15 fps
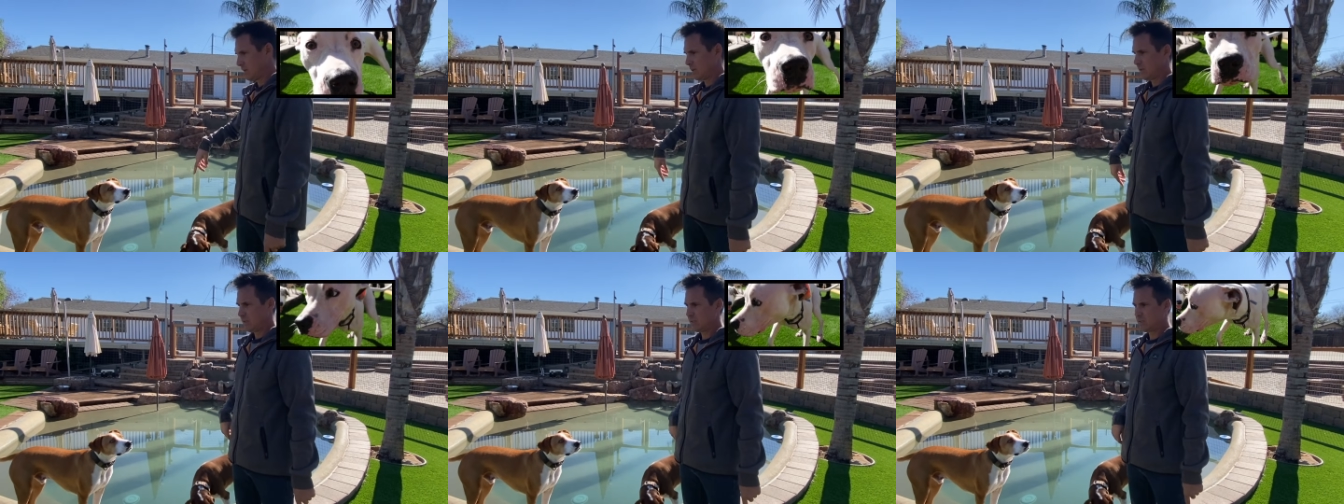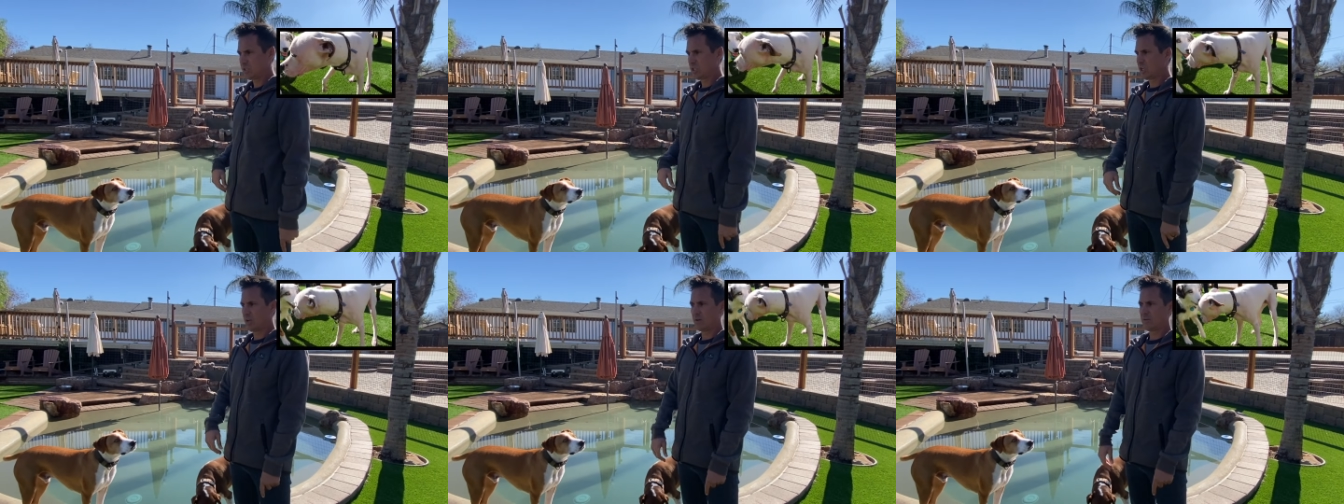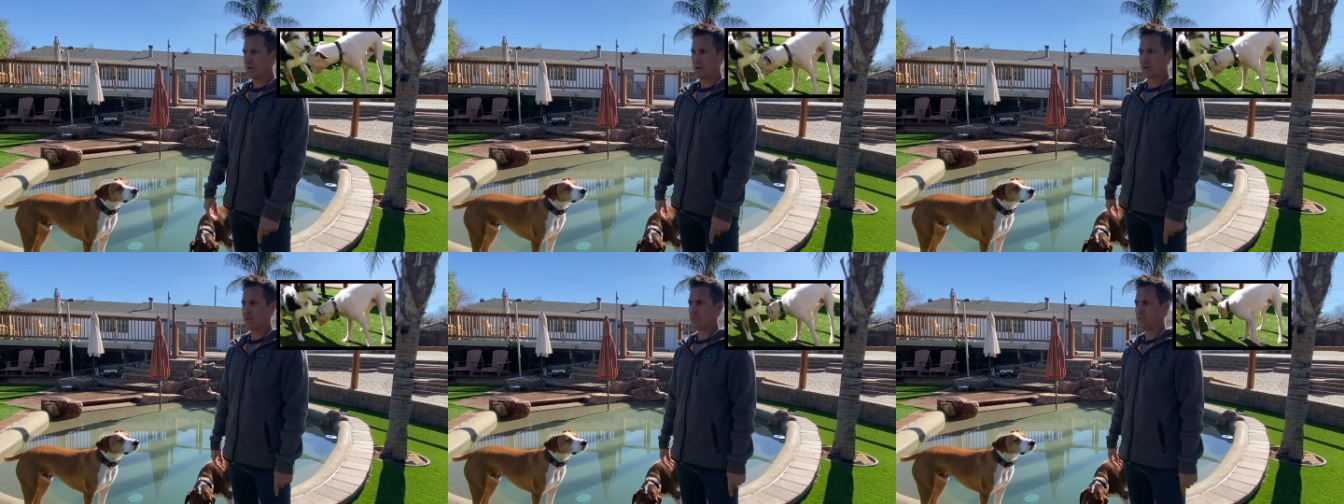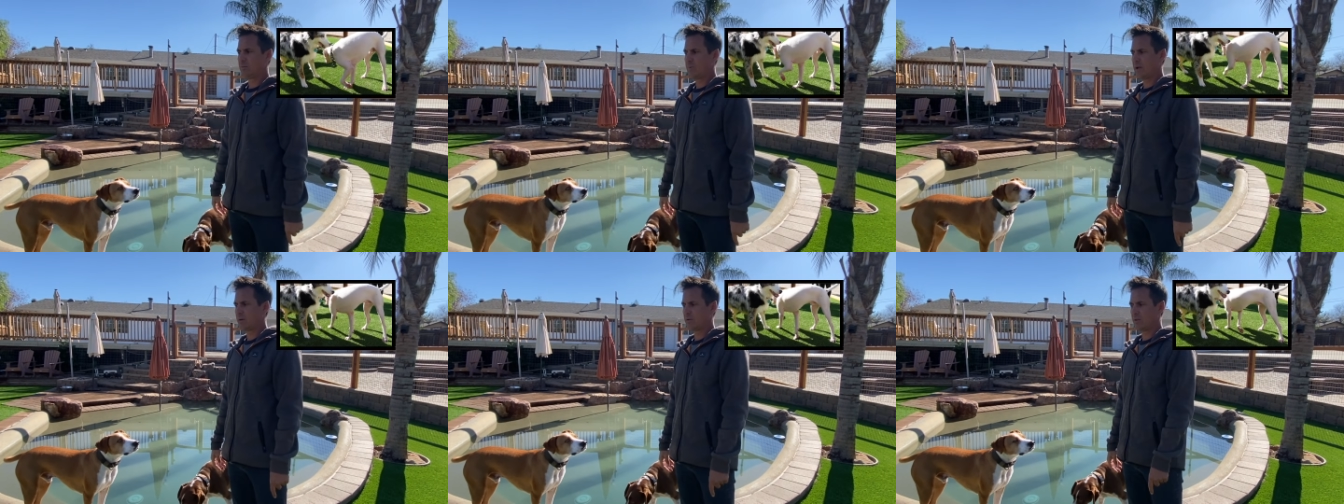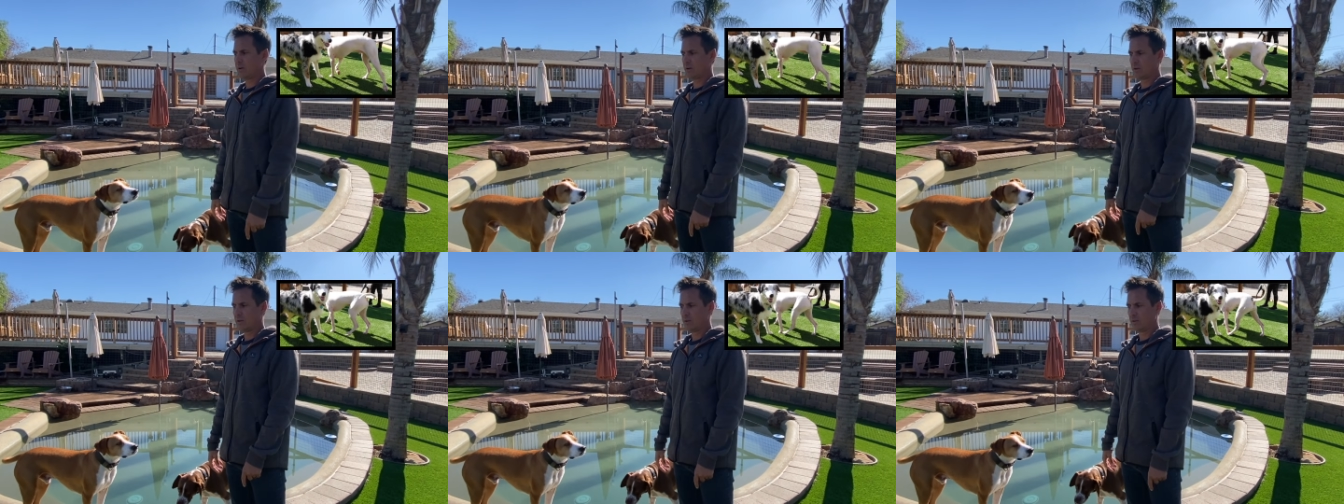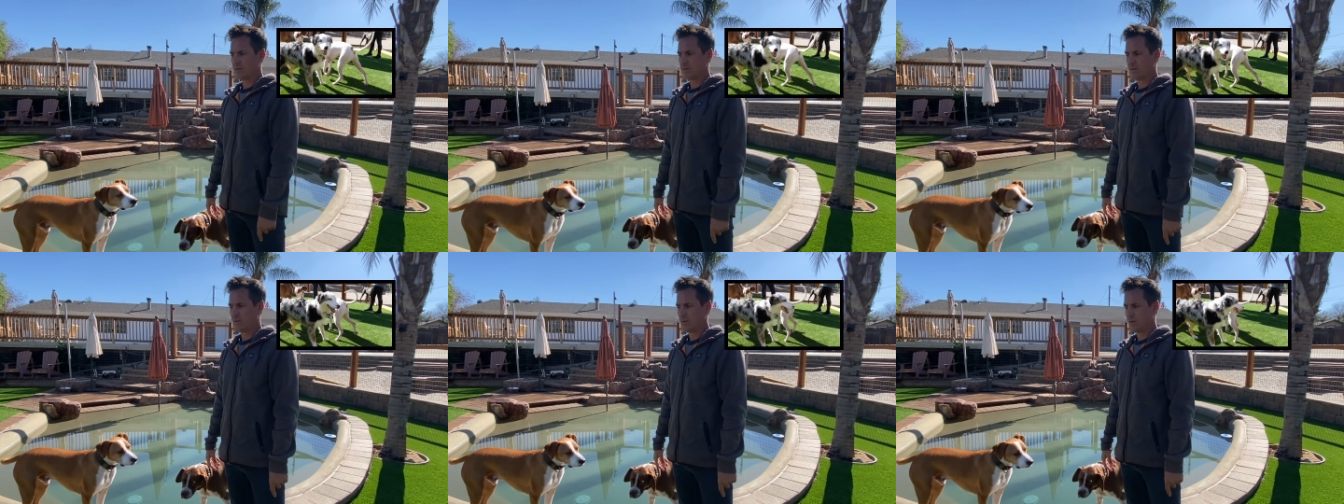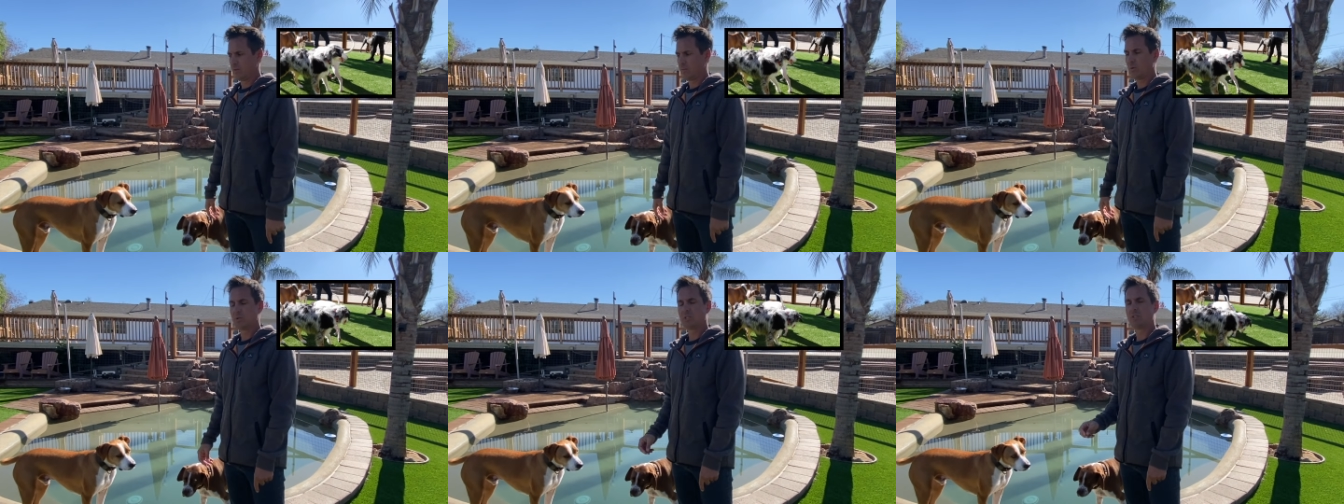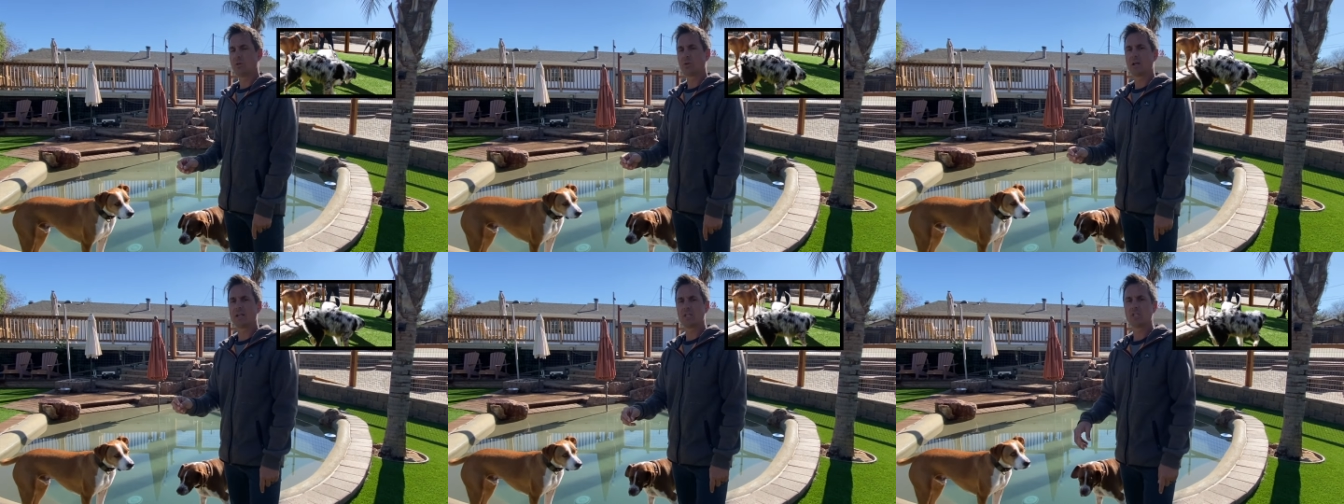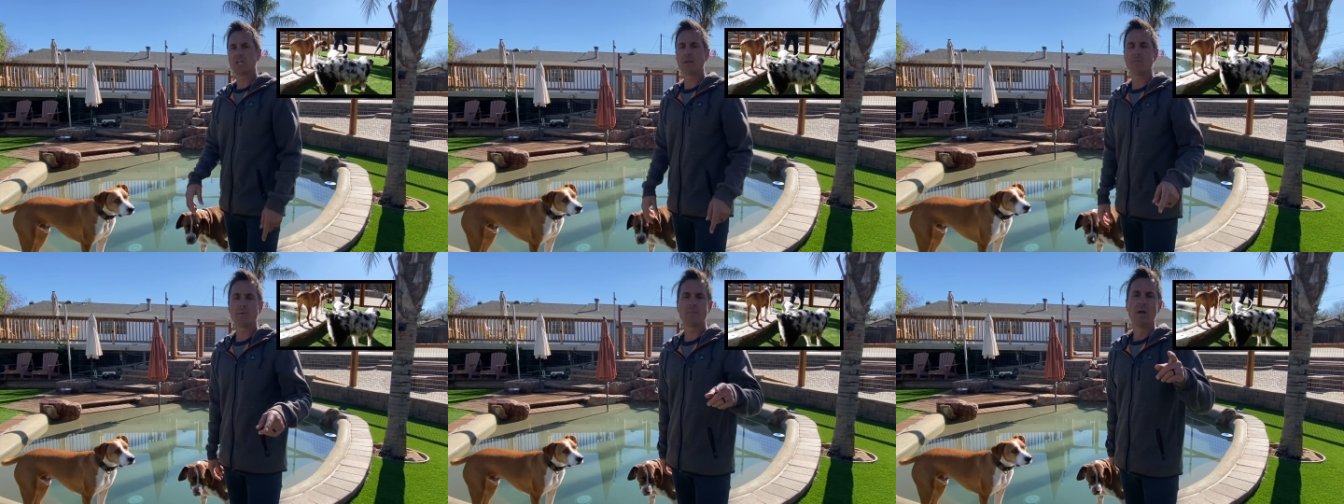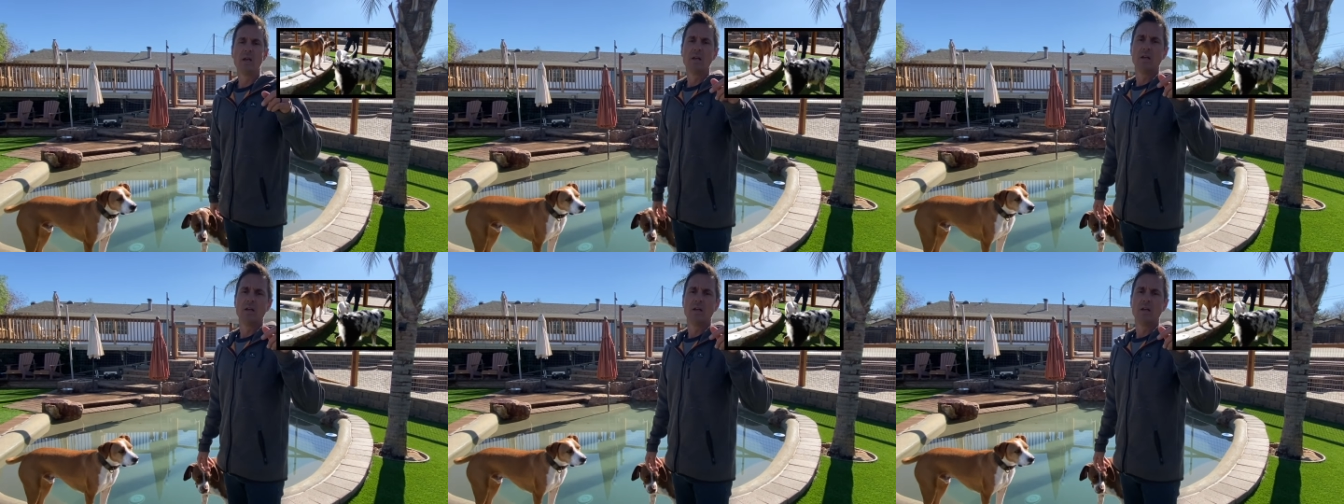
He's a chiller dog, he's a better dog, but we still gotta shape him.